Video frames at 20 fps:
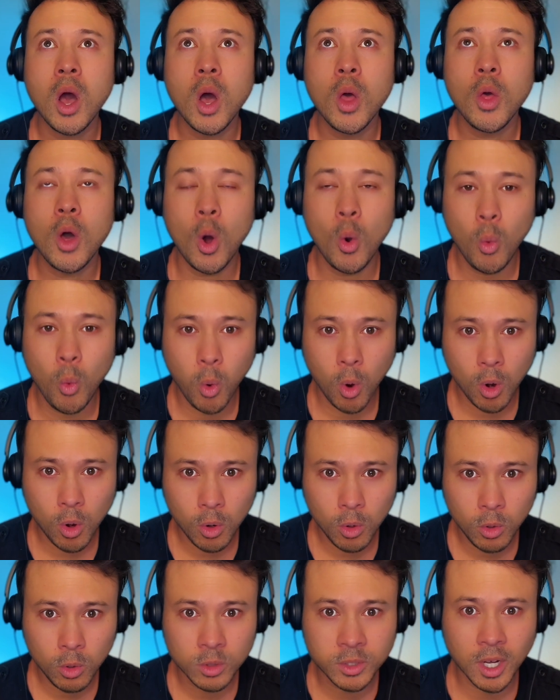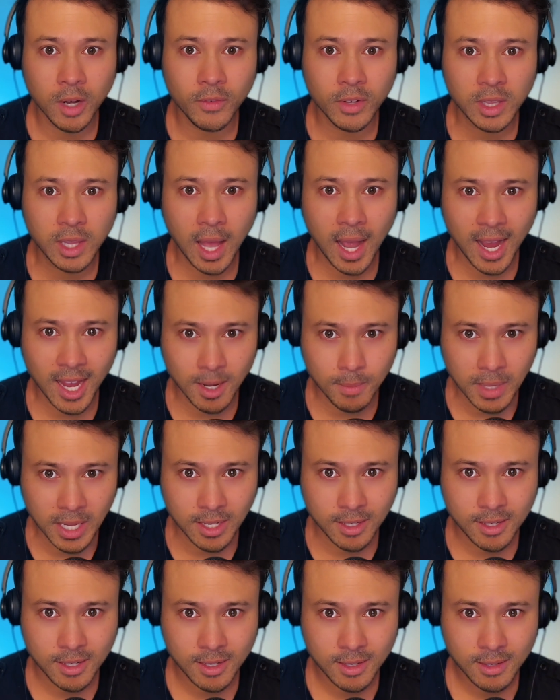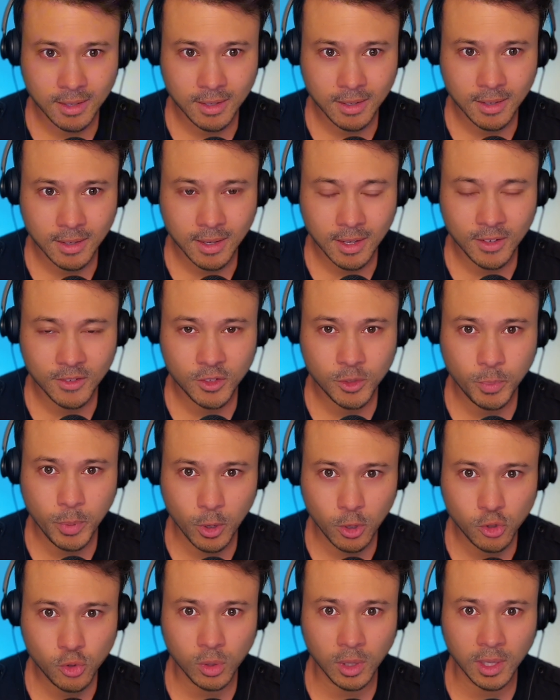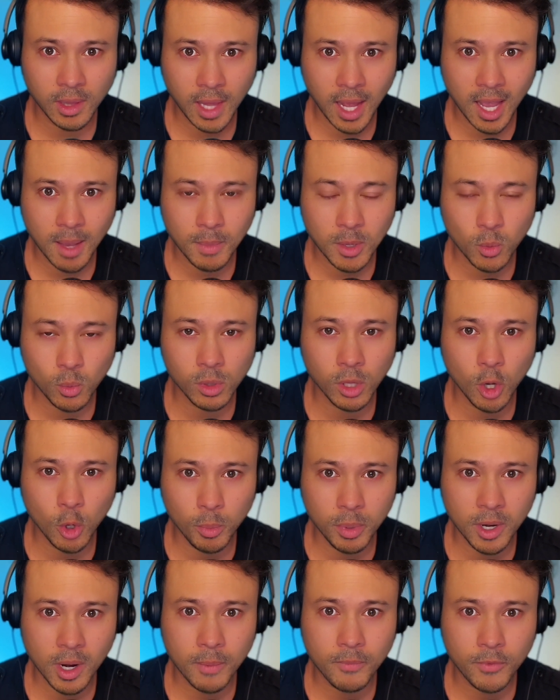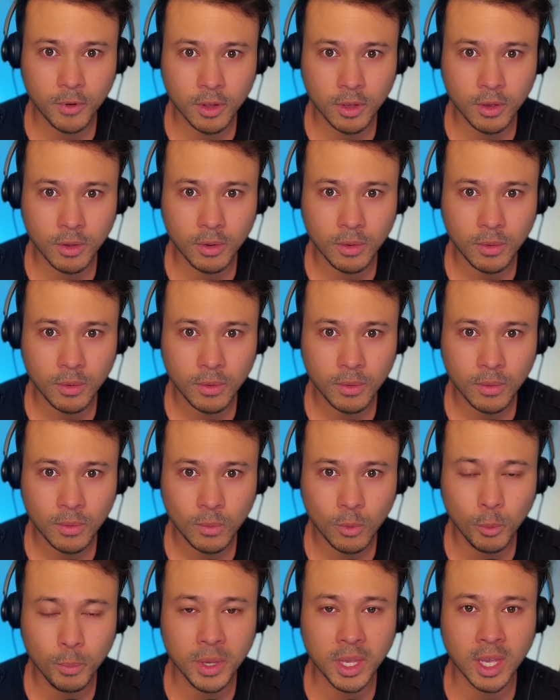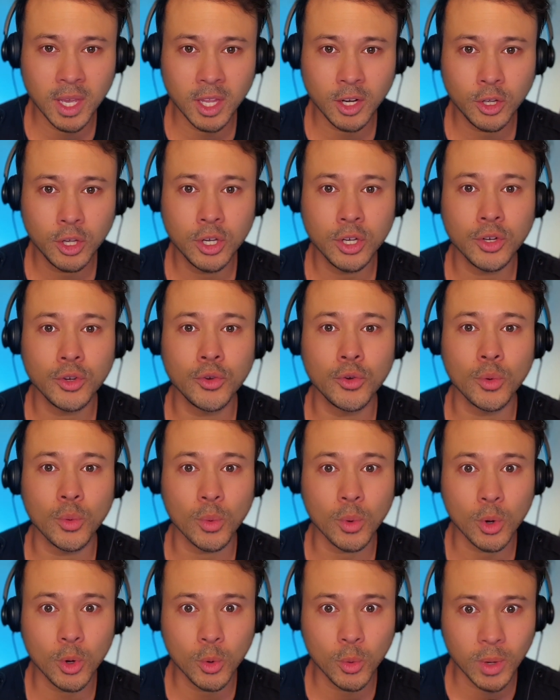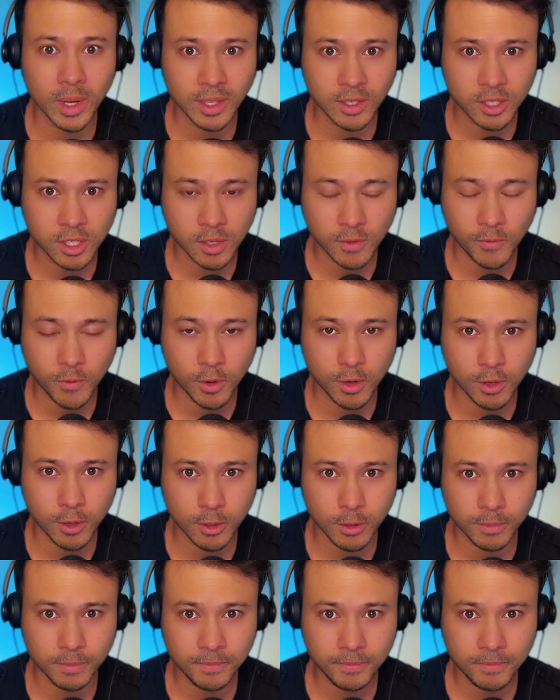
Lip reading: a world of alignment, spiritual alignment will open up for you, will be in congruence for you.